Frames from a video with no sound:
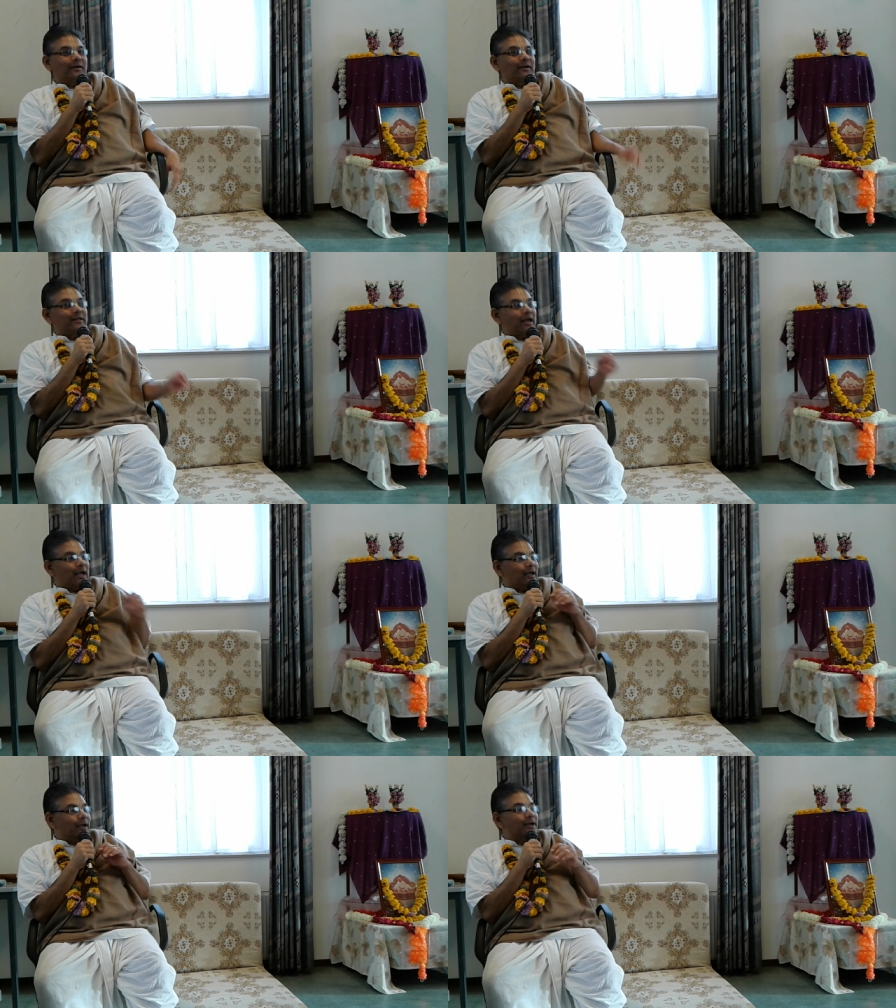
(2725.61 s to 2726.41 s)
They
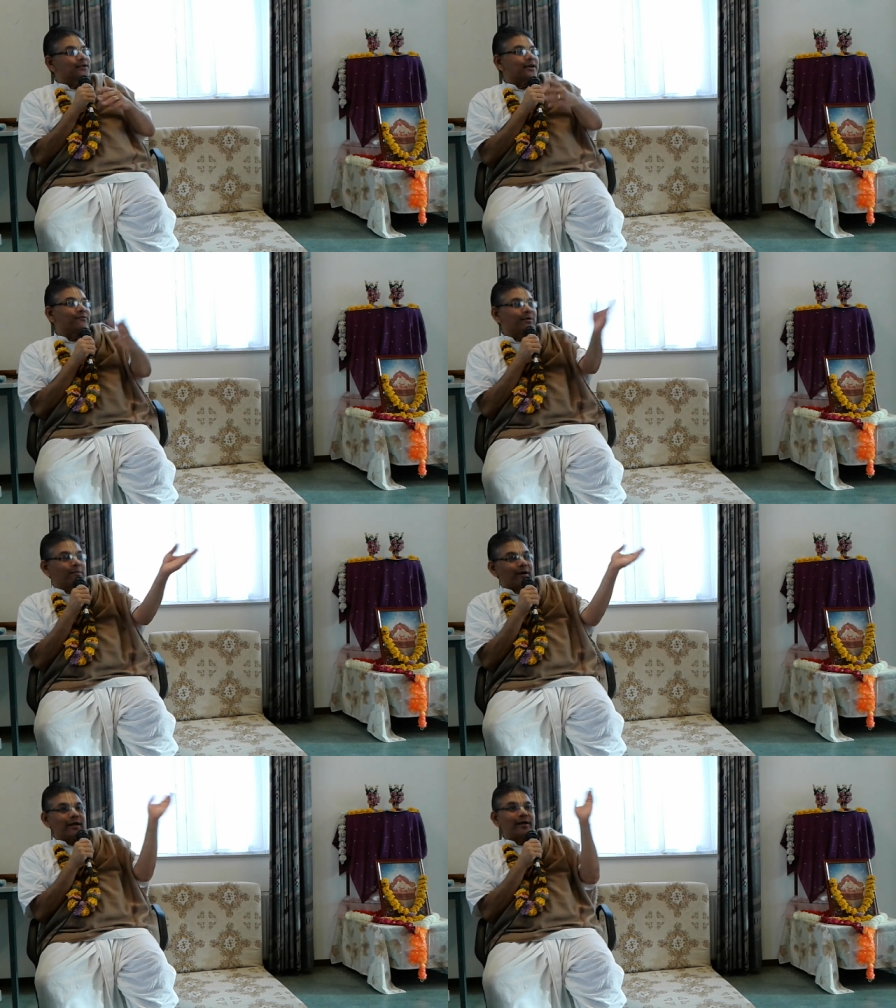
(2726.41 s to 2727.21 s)
engage
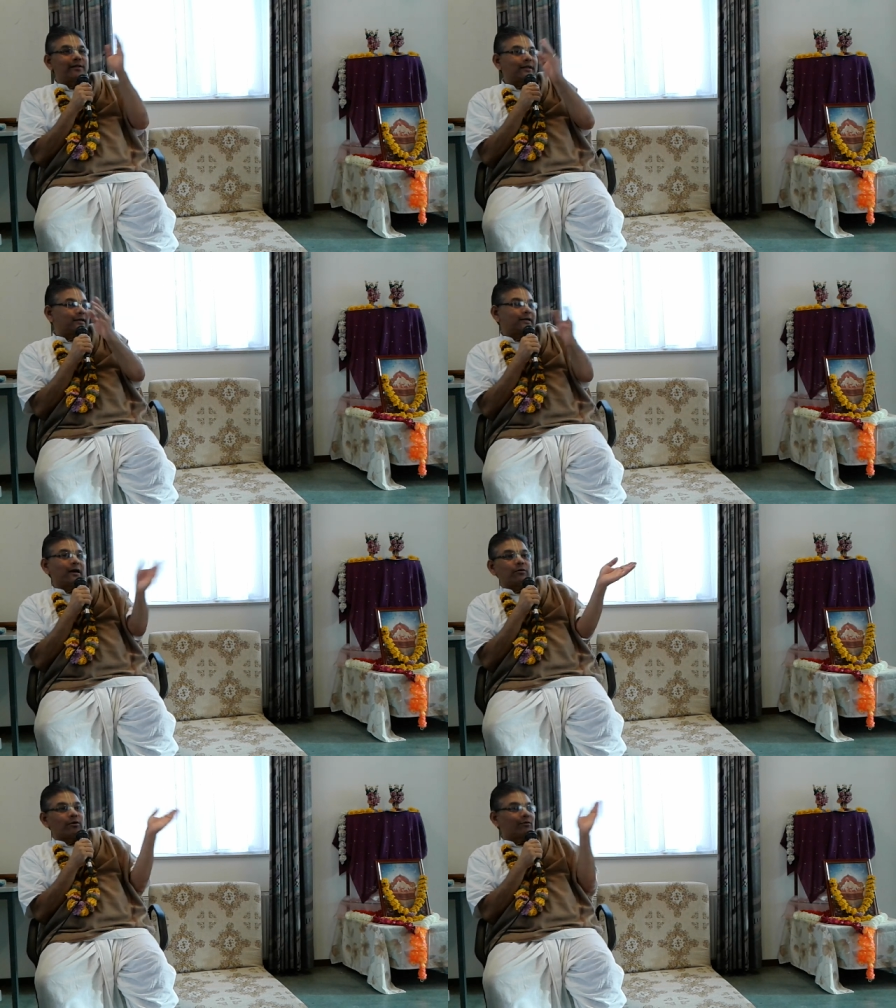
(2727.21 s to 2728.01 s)
everybody in their
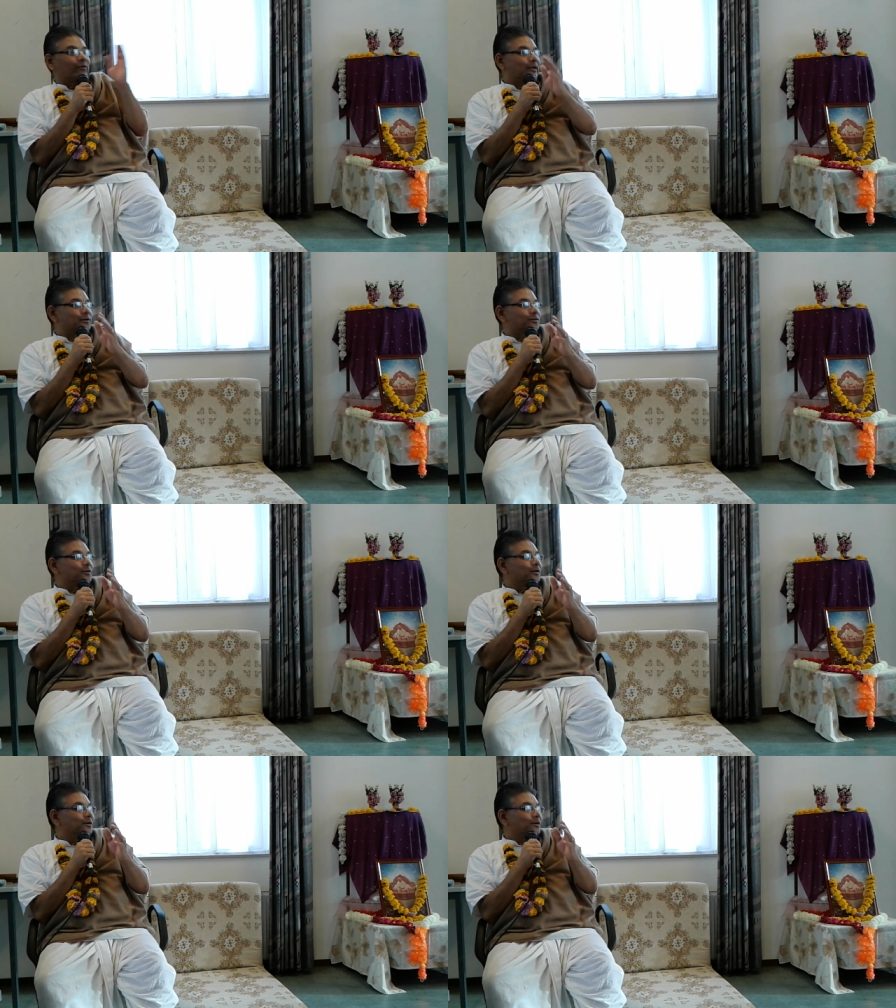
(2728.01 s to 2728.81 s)
town or village
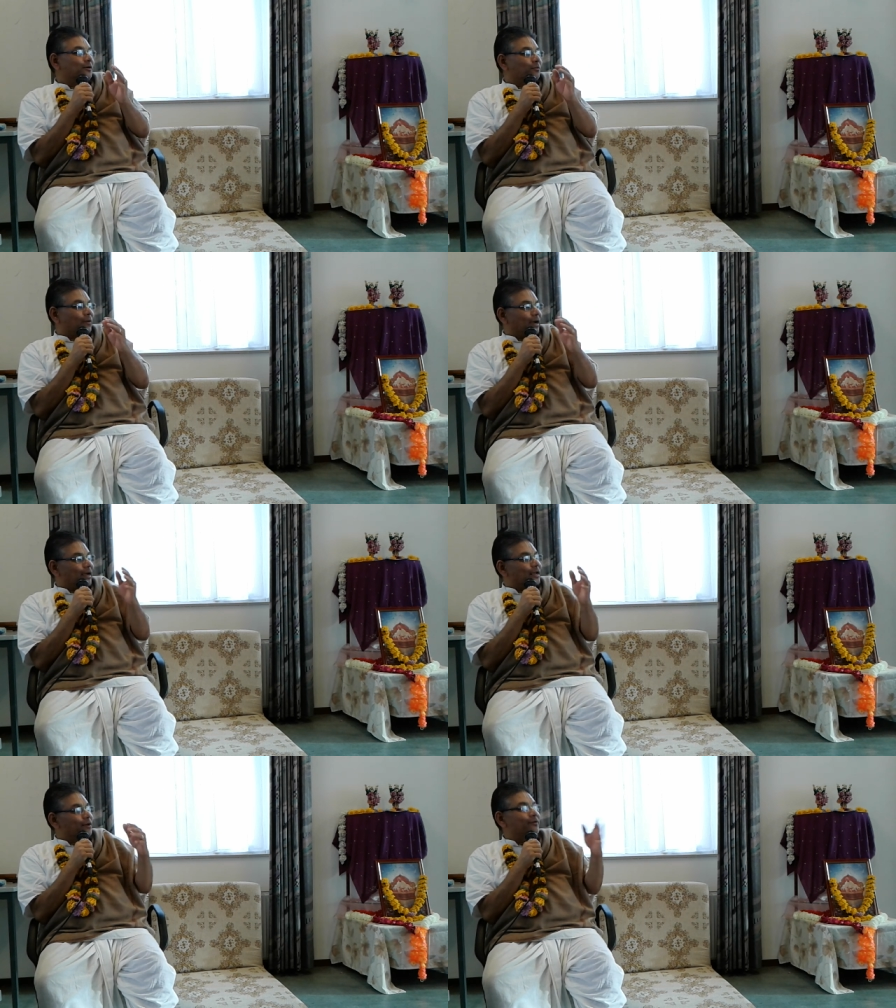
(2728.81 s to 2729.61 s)

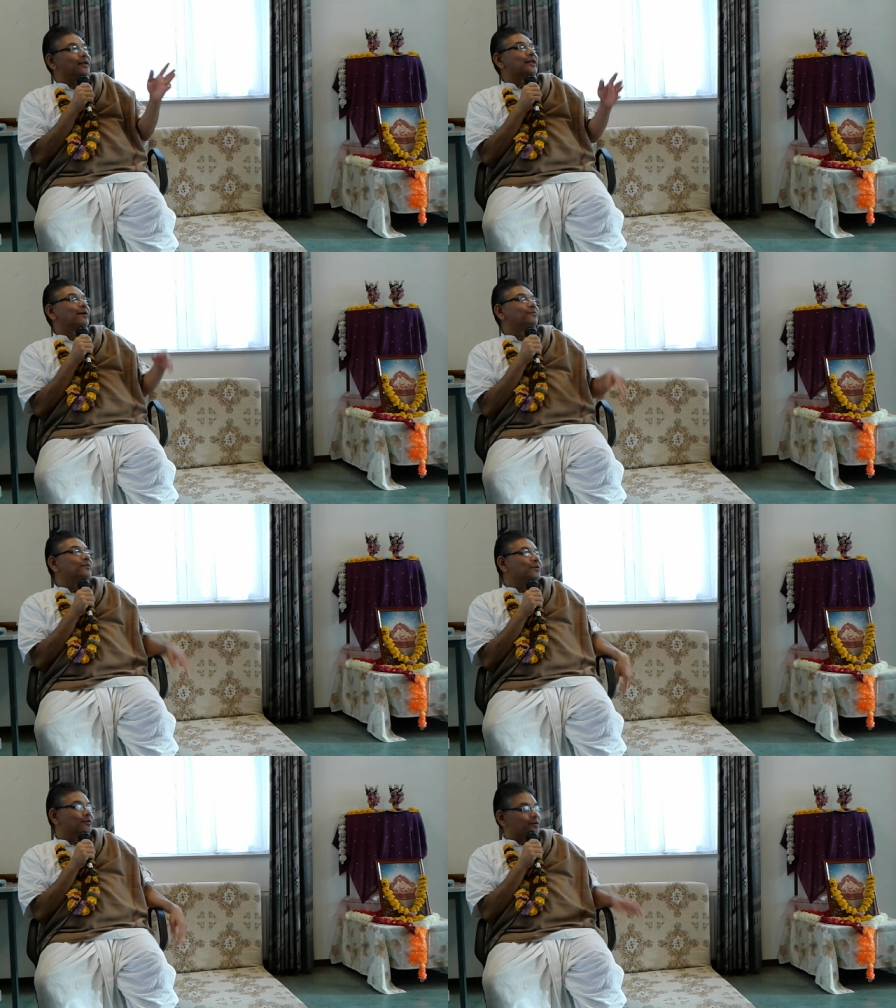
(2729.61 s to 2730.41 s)
by giving
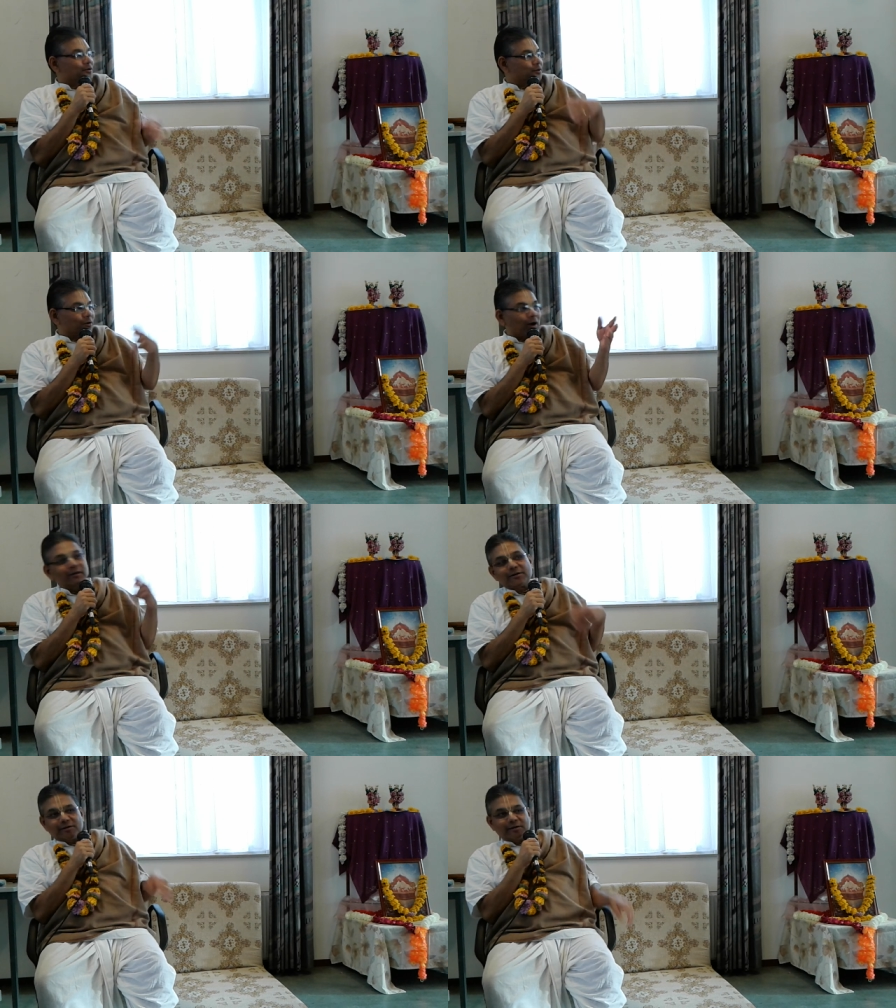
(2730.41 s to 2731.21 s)
them Krishna
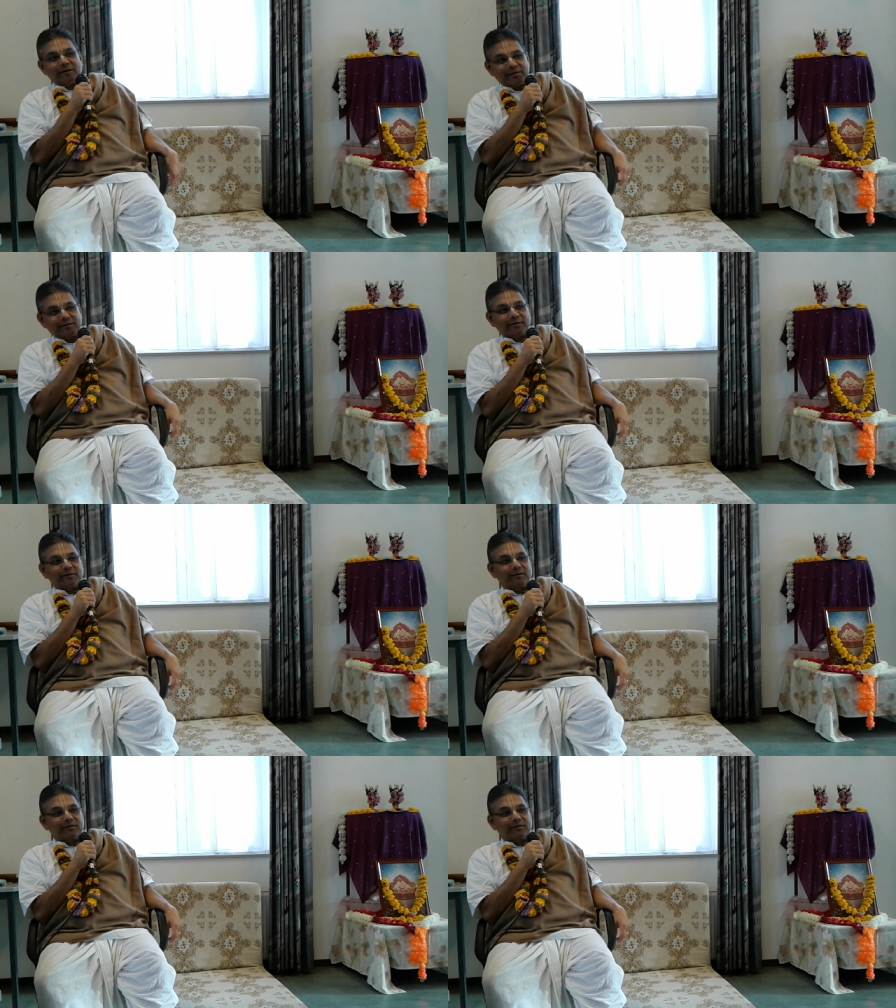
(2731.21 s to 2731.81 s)
consciousness.